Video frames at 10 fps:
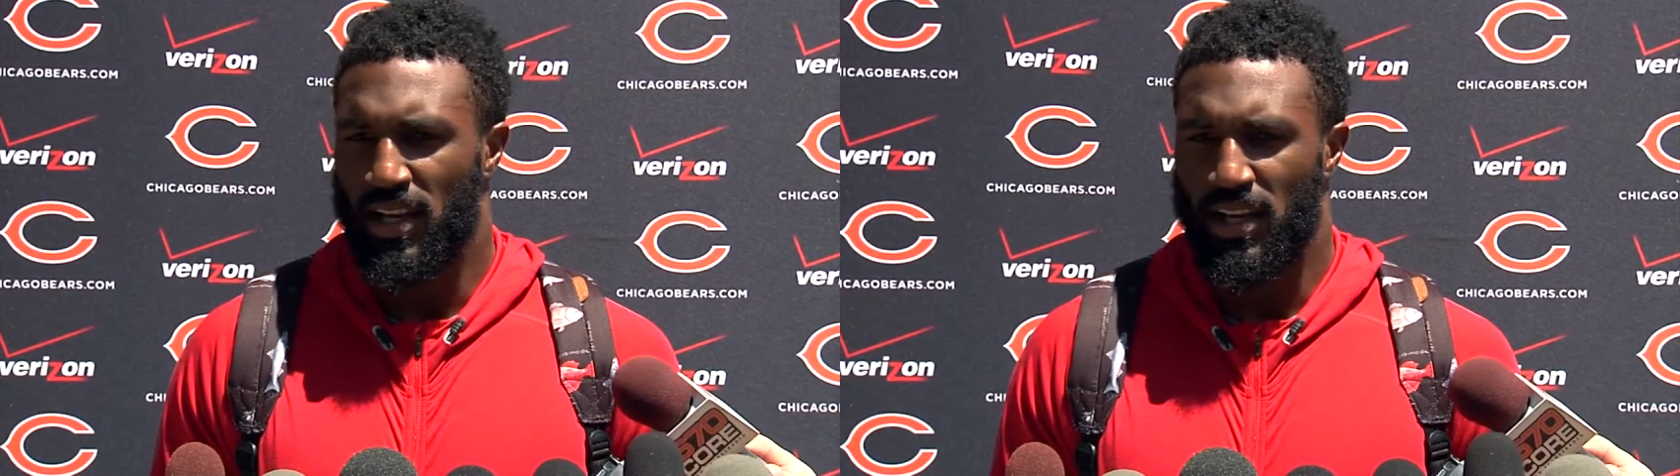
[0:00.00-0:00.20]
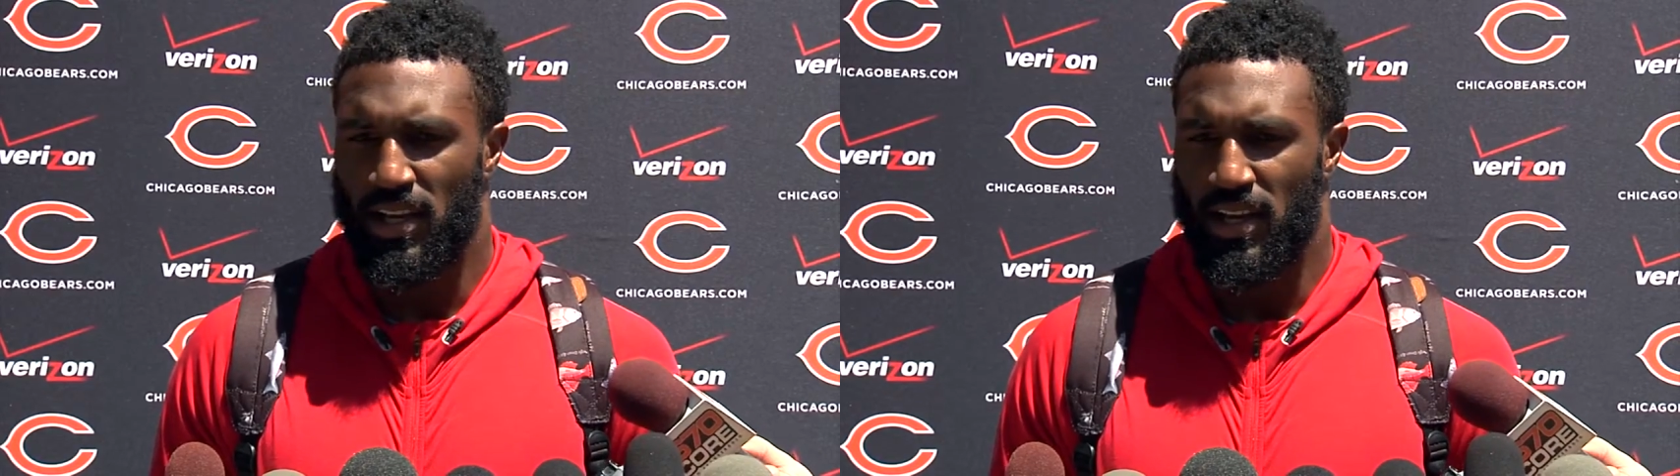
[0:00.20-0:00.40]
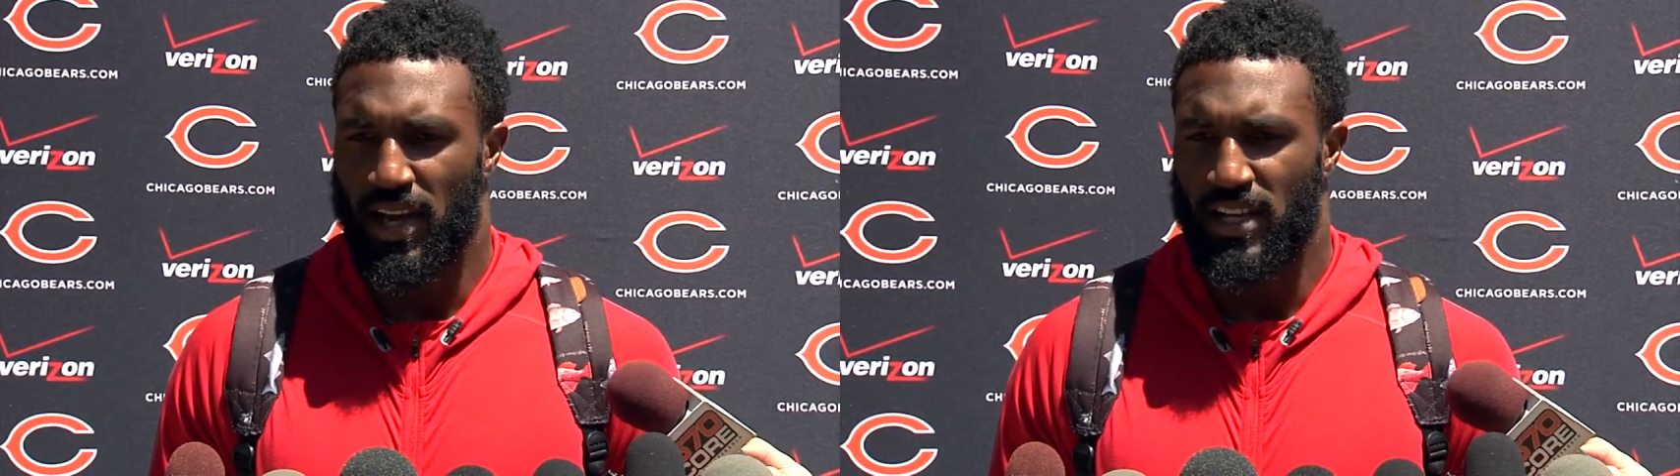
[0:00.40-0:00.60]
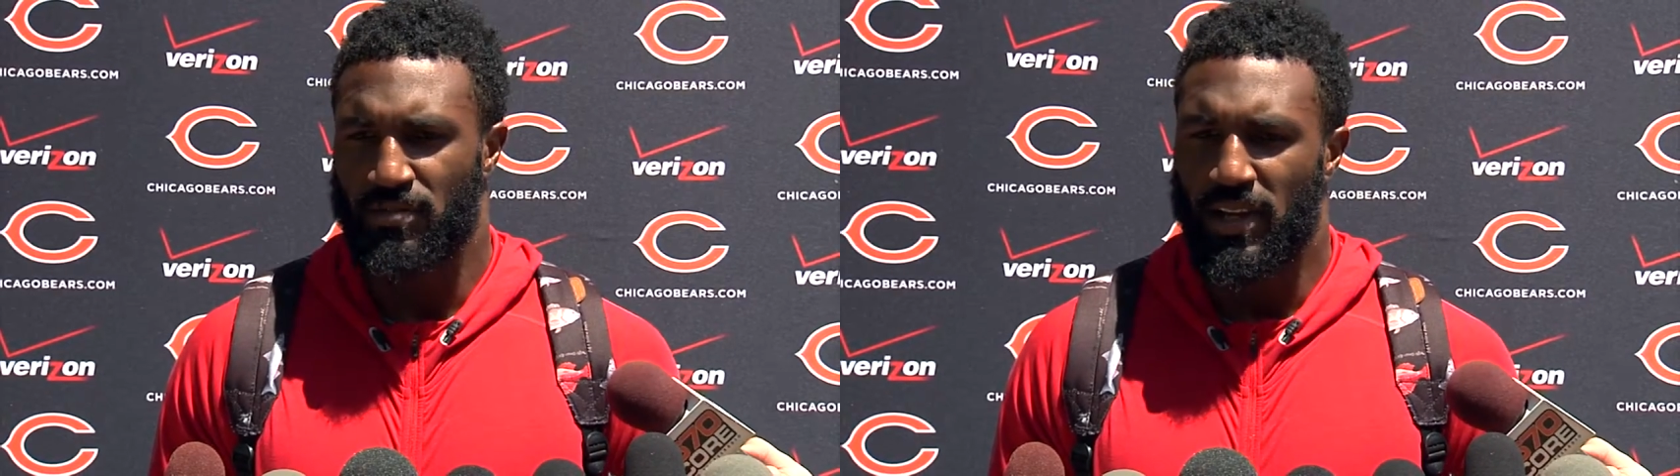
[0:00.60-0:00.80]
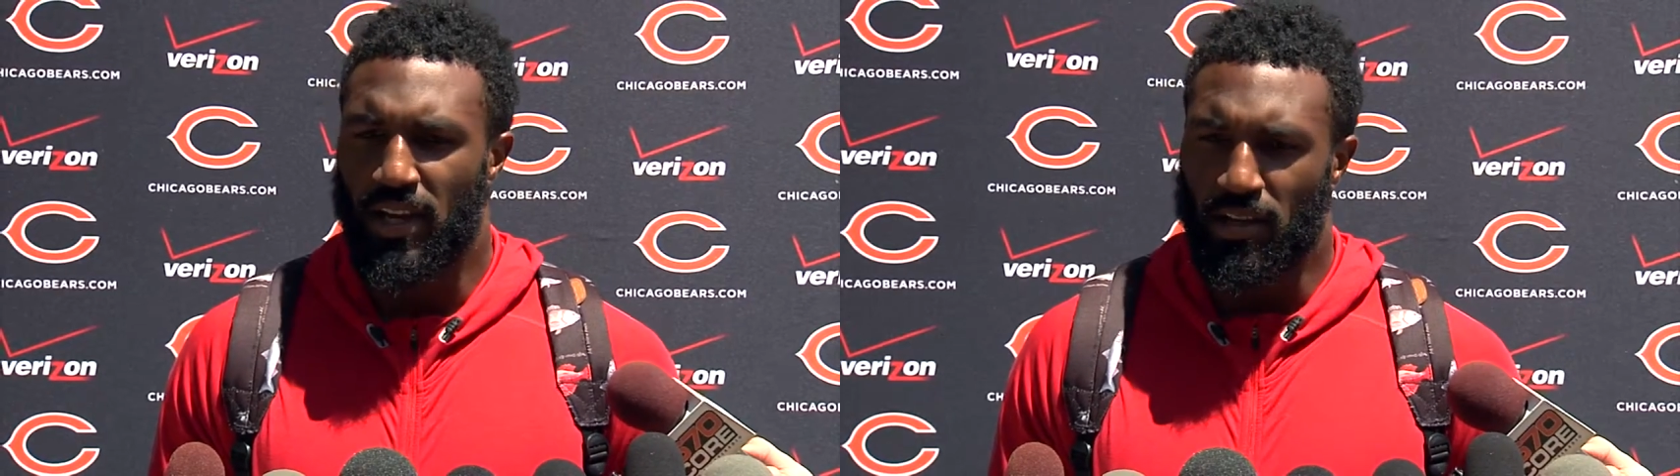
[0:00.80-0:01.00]
And as
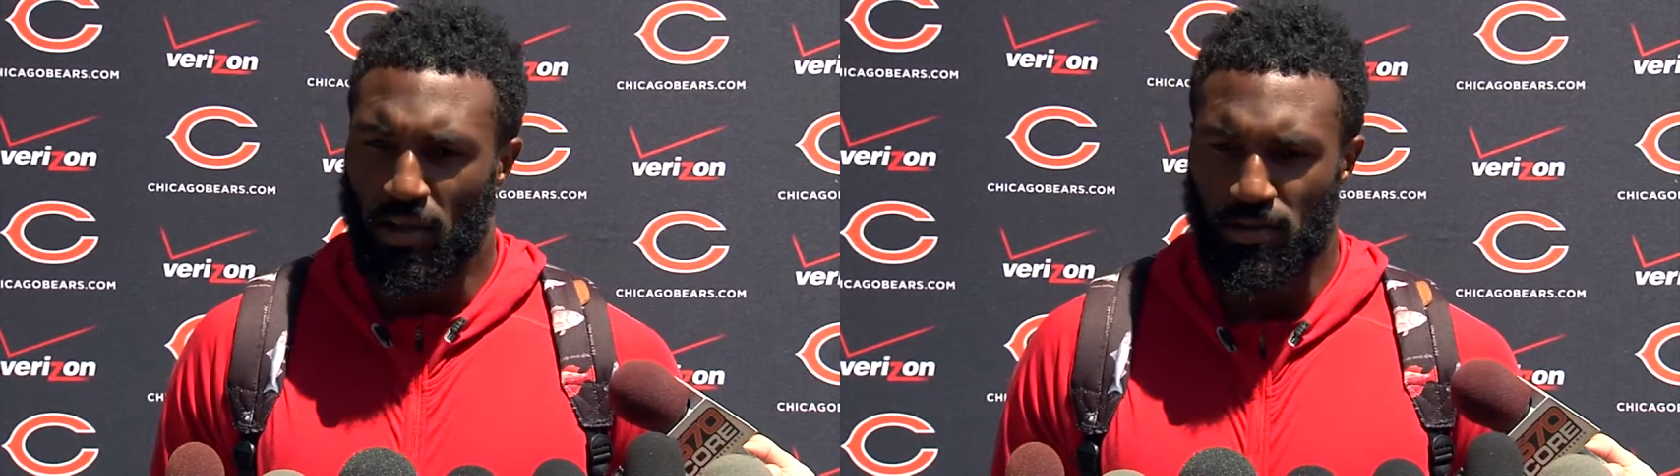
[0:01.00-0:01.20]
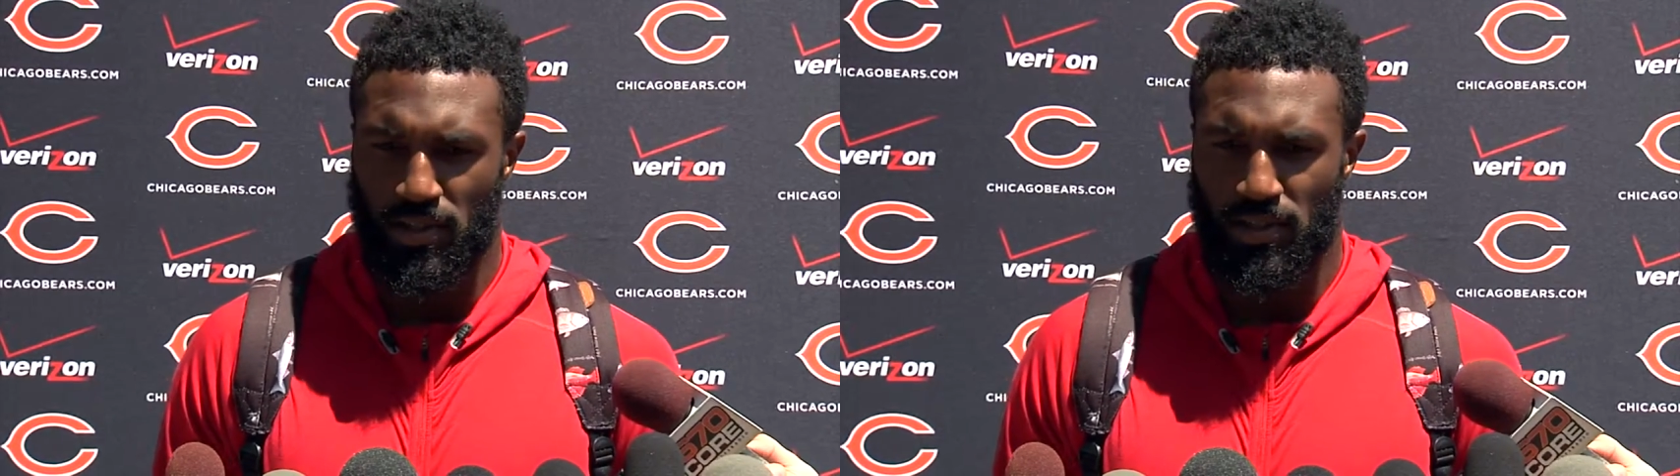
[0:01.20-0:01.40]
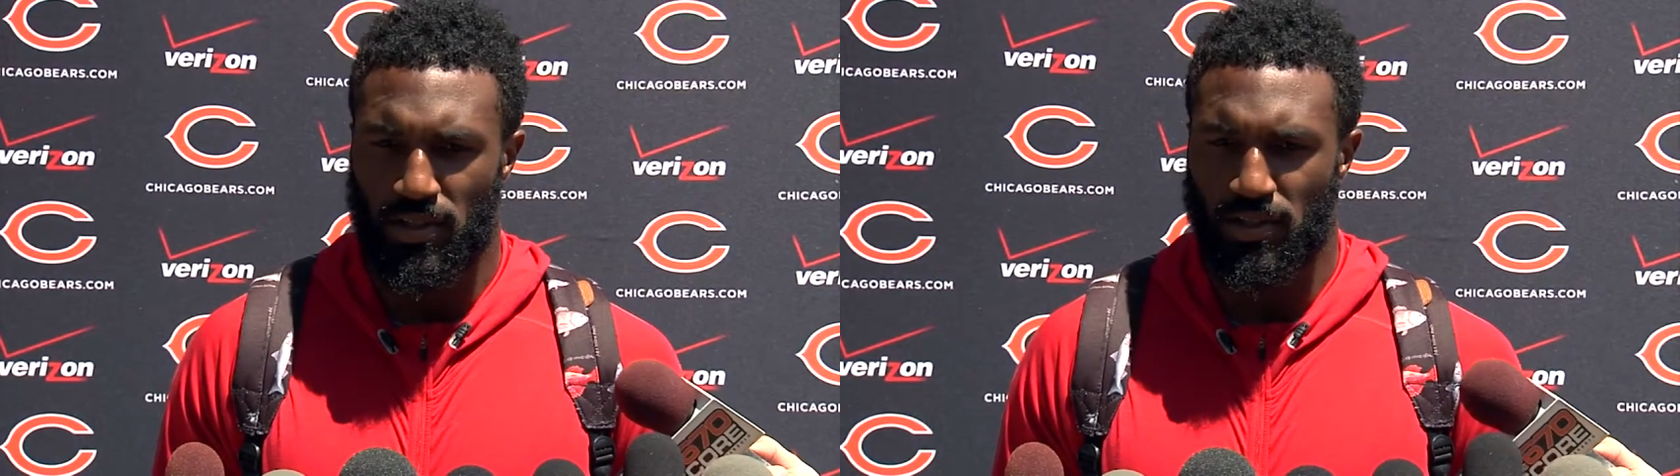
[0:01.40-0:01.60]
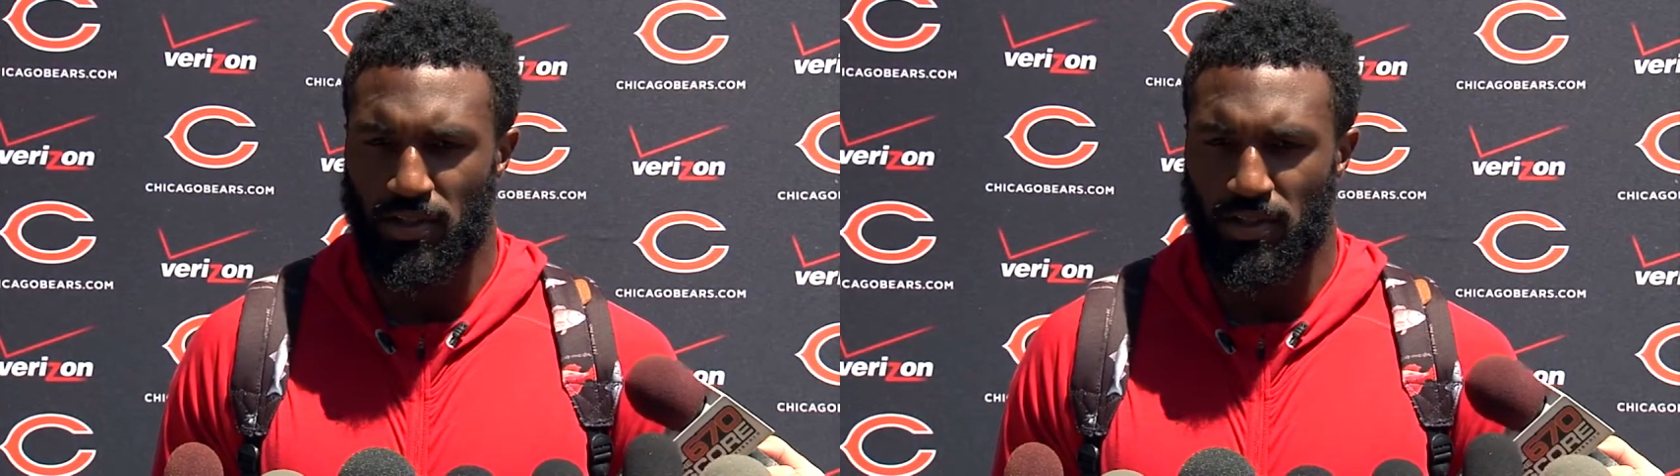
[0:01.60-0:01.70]
we get closer